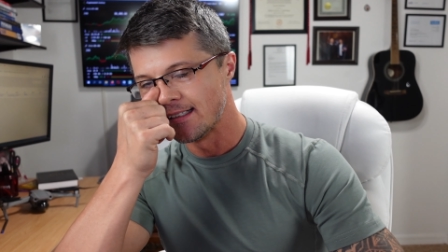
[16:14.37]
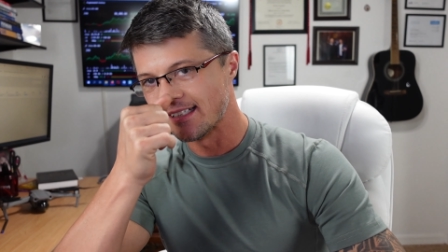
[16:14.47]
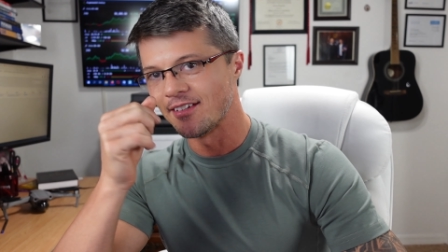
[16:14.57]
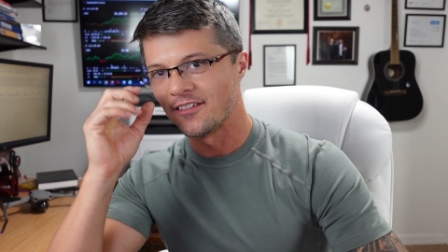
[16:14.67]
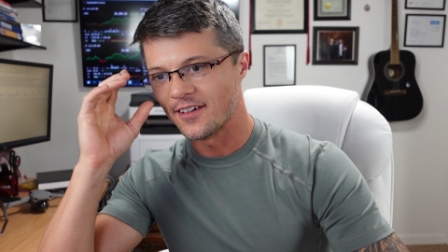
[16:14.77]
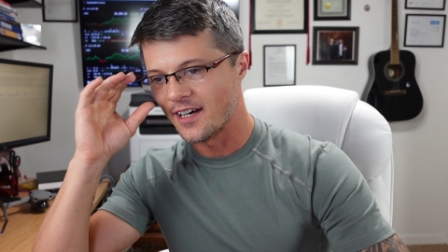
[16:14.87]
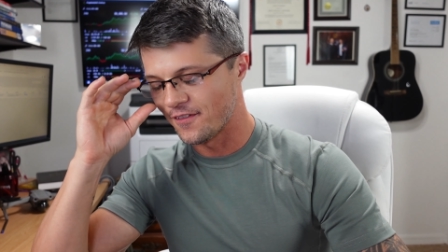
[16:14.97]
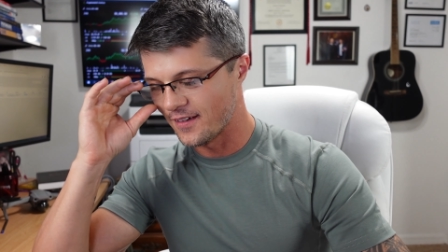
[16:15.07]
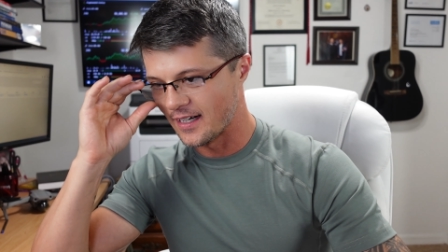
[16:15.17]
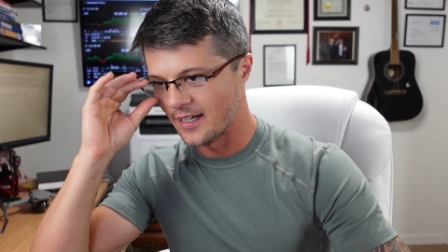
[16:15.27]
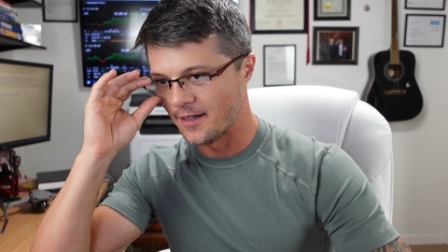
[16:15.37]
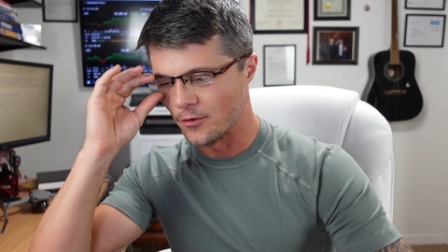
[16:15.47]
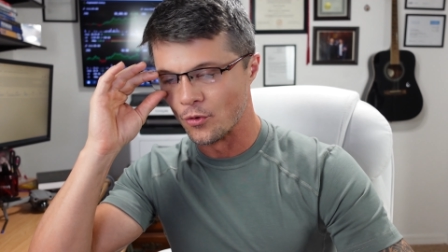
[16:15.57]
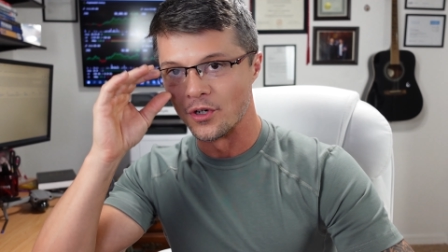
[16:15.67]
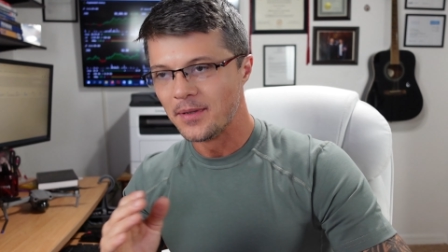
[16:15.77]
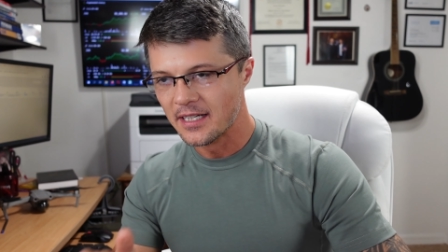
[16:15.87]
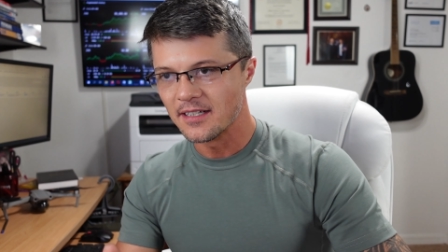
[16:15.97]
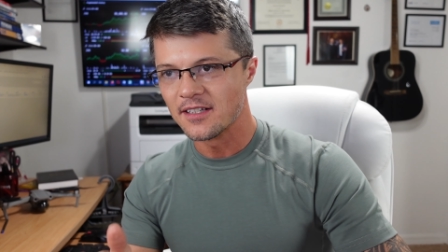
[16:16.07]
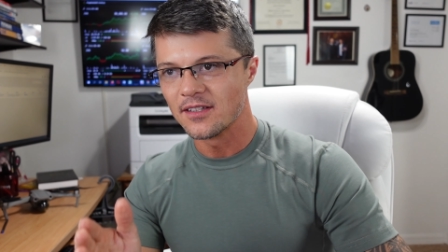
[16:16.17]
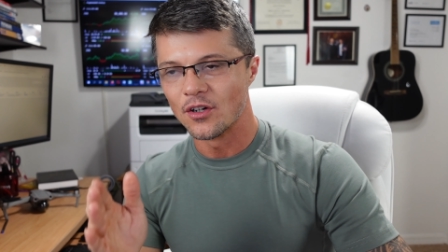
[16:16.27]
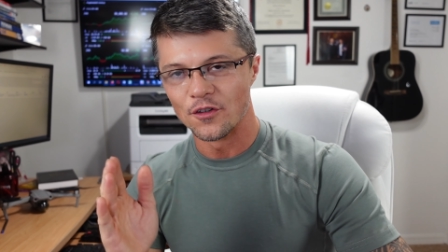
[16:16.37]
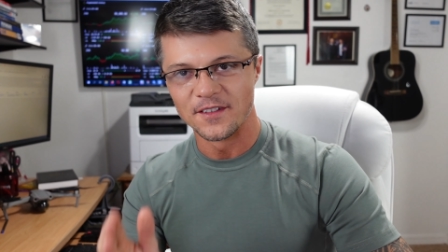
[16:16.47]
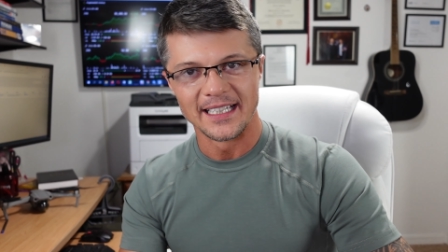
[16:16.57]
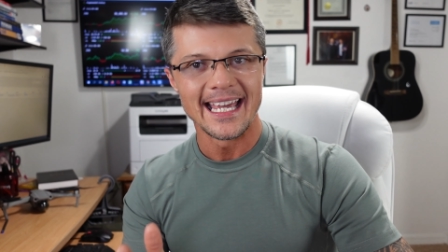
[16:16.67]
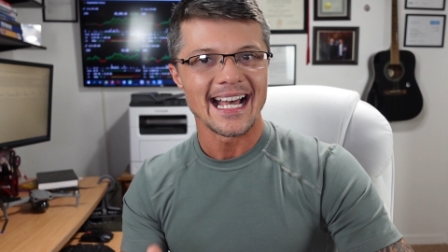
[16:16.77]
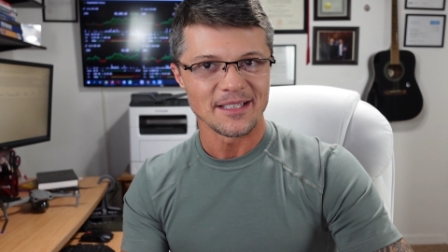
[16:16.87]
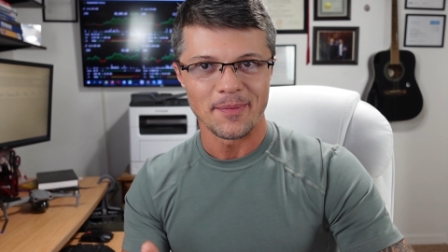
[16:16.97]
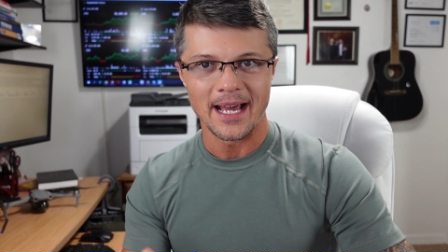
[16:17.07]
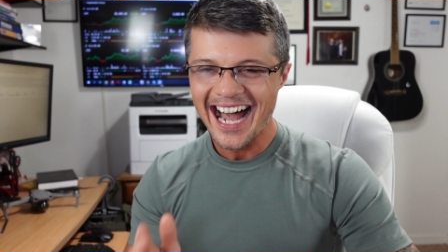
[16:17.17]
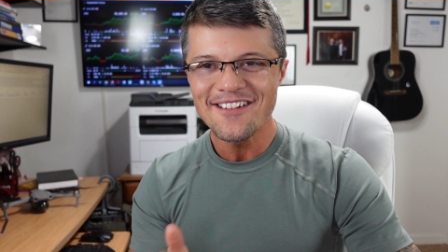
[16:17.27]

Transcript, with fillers: CZ75 uh, Bourne because of the gas pedal.